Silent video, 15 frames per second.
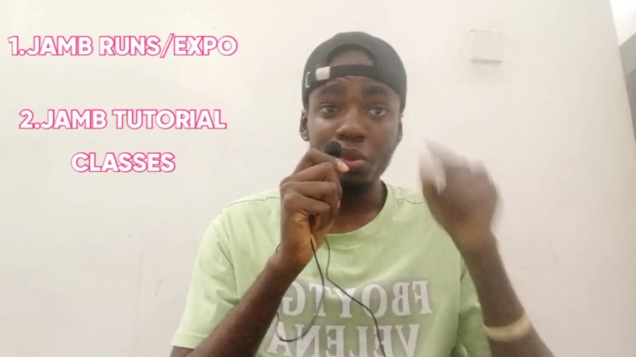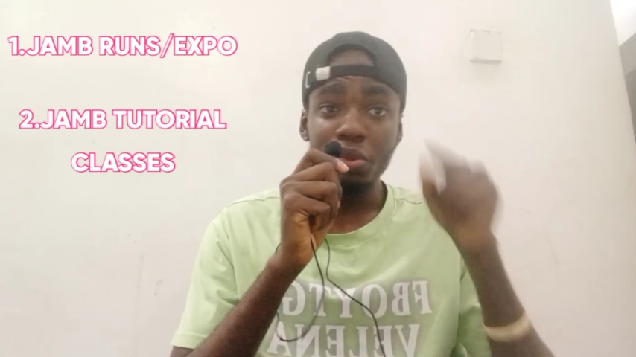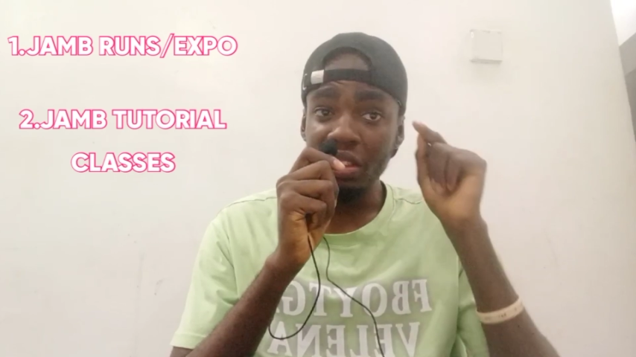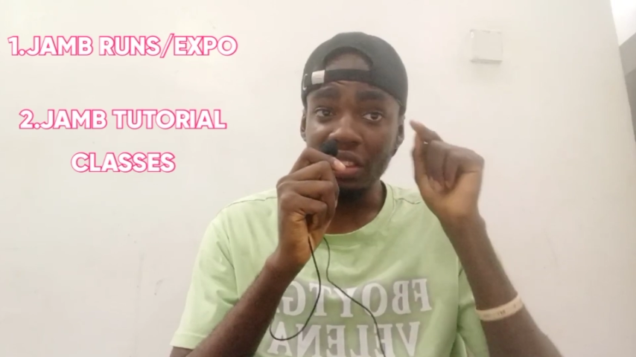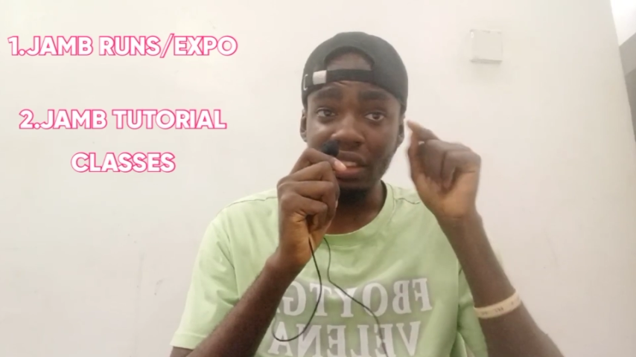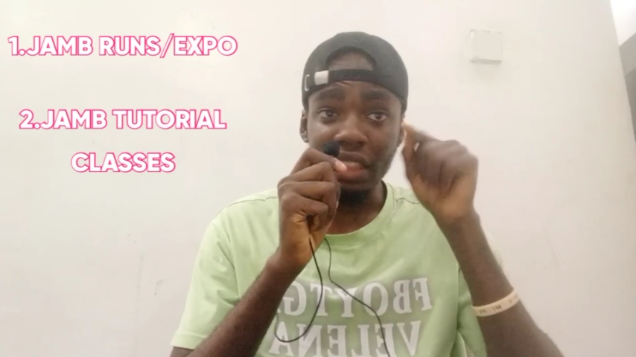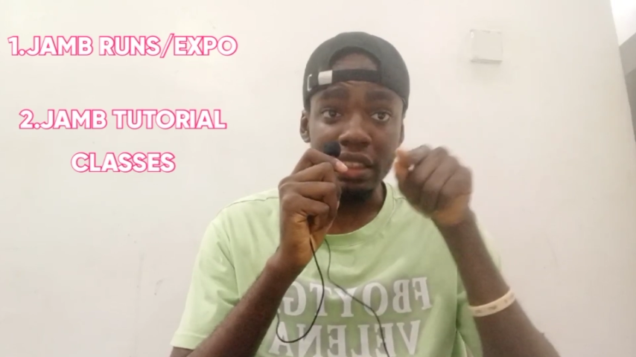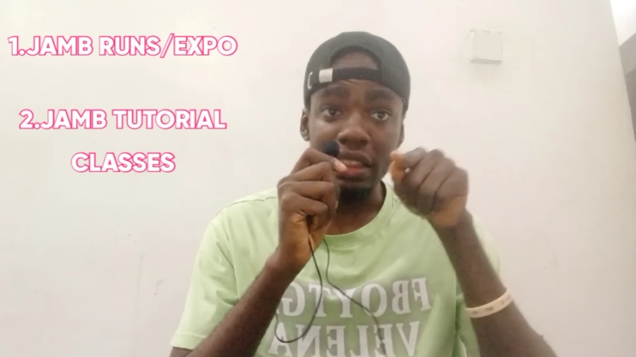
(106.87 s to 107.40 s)
You
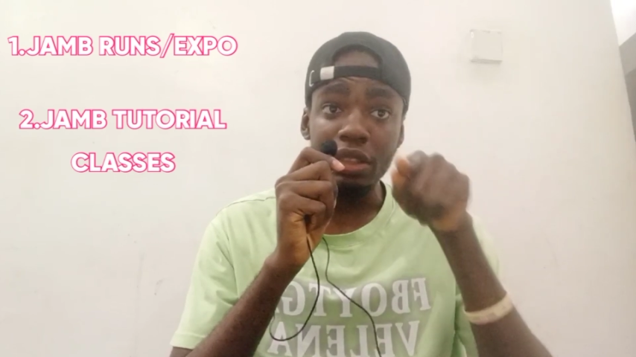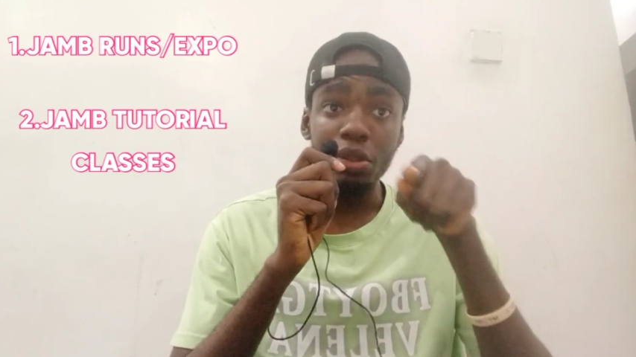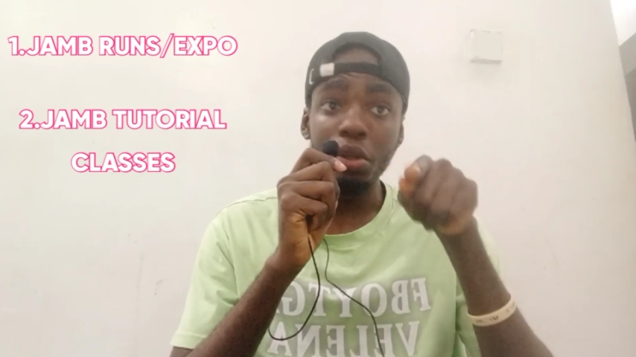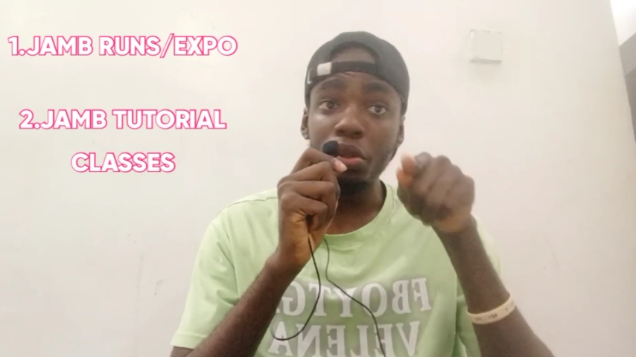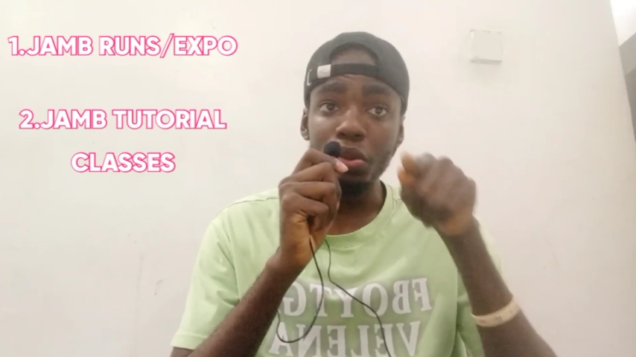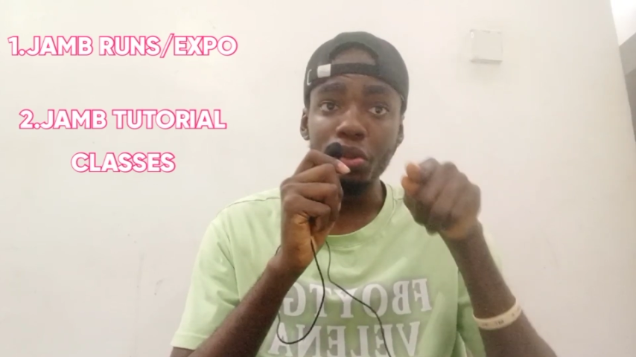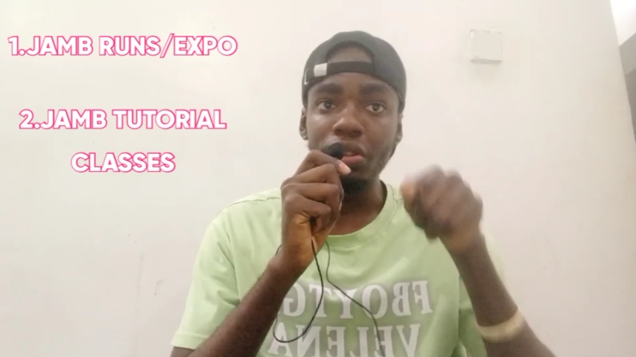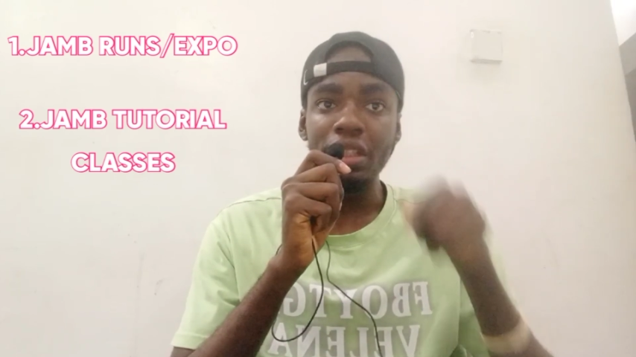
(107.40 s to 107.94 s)
notice that they
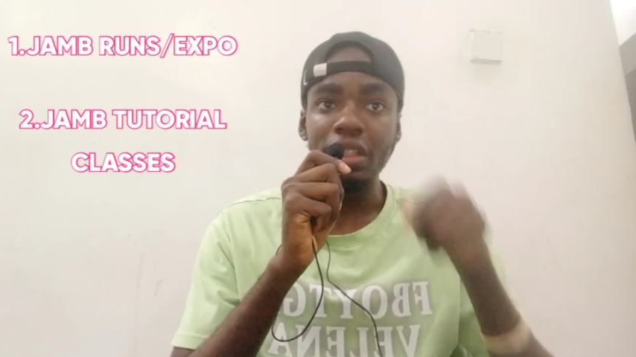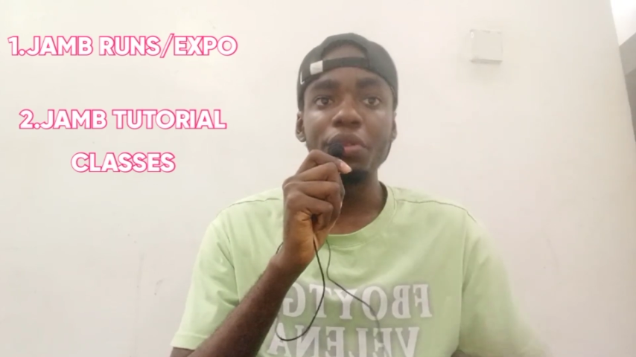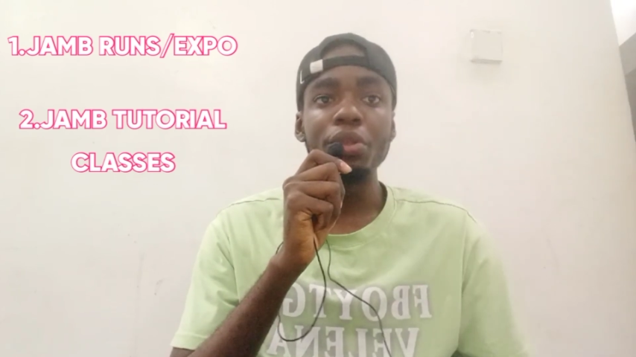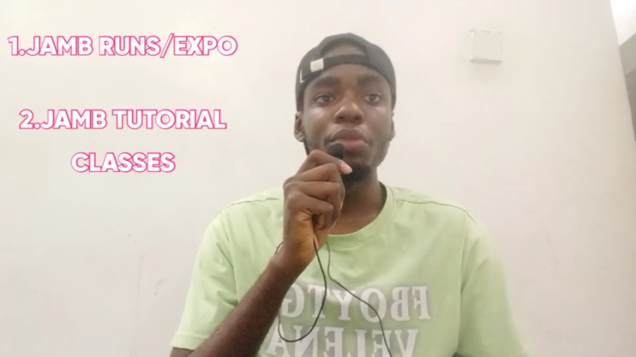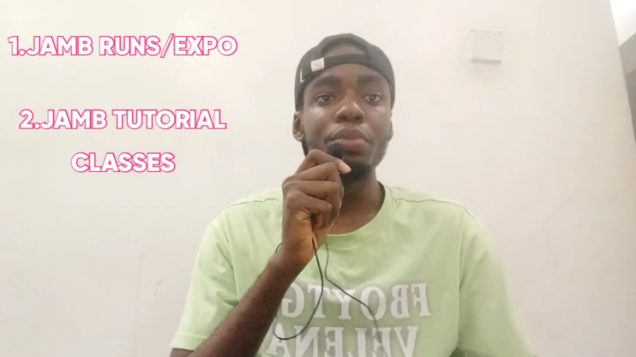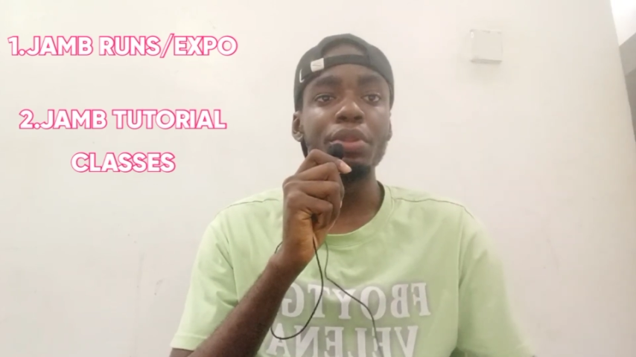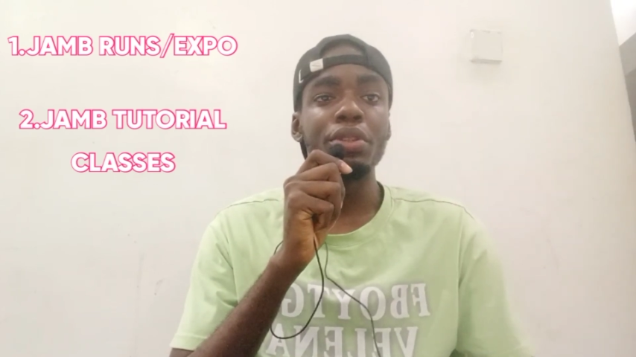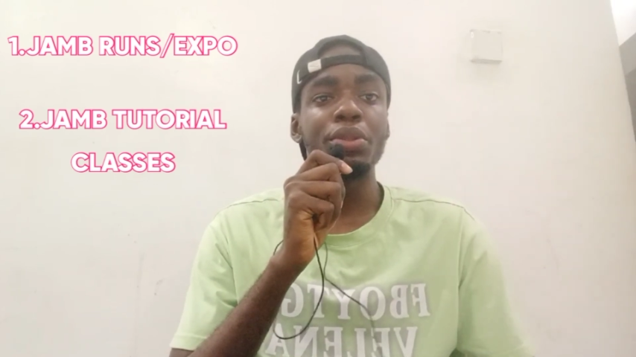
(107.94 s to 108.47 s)
don't use their
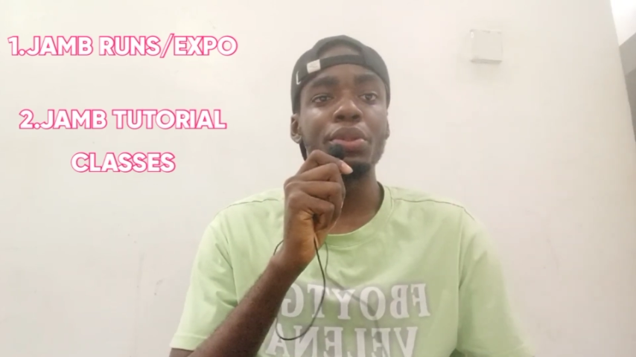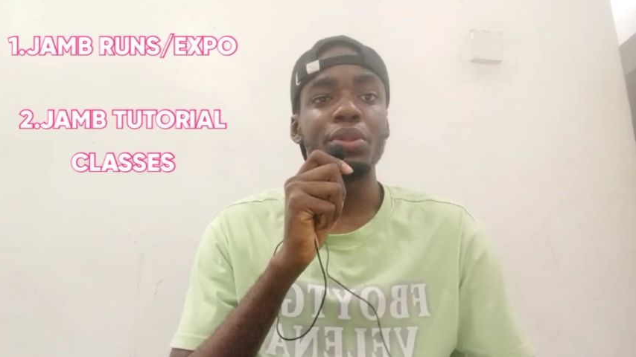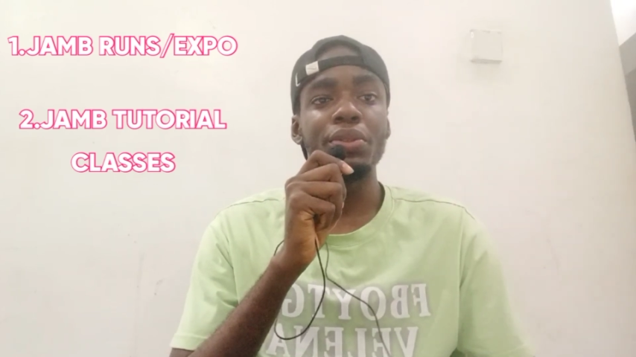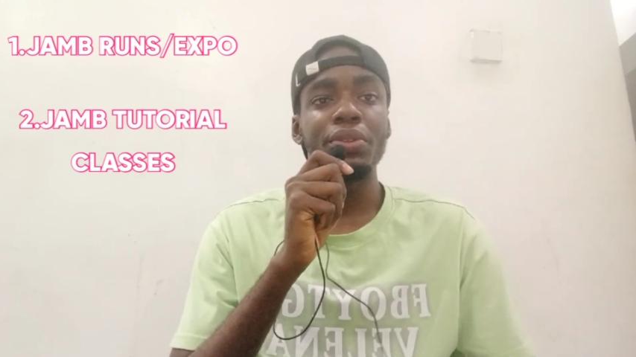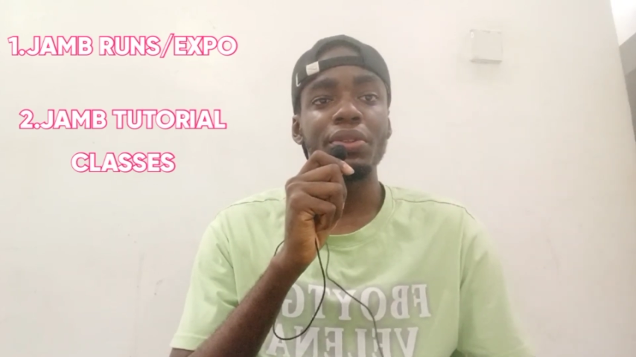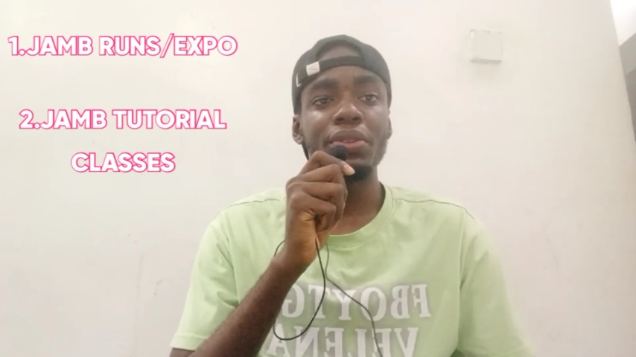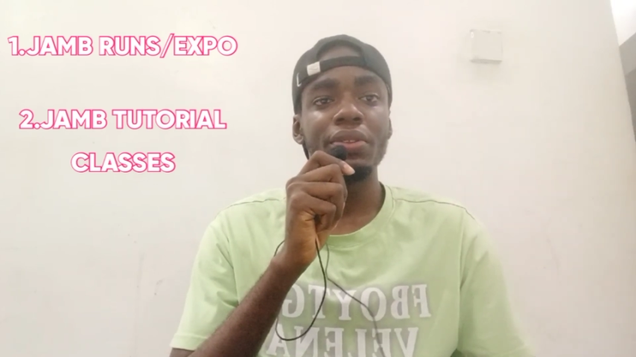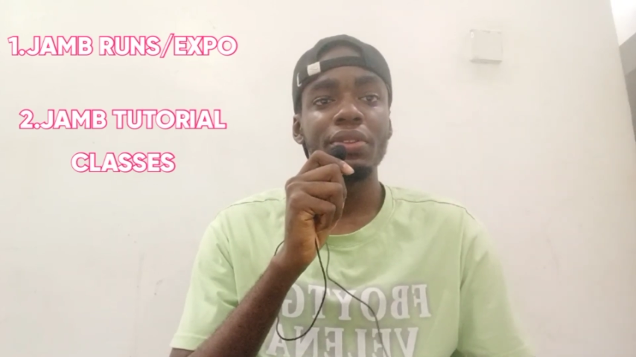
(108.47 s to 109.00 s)
real
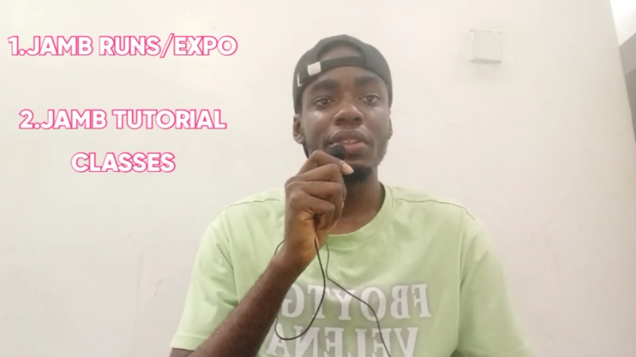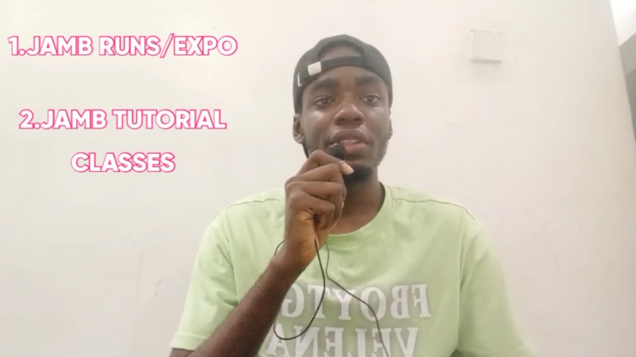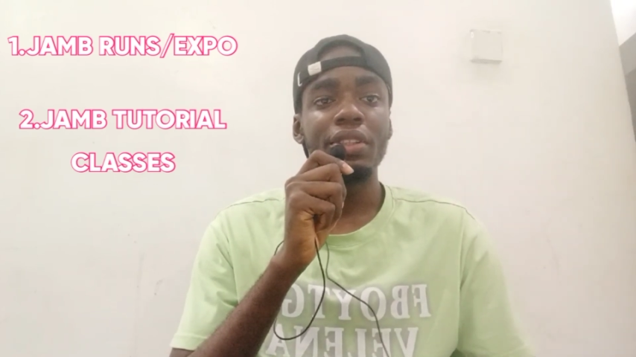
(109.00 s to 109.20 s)
pictures.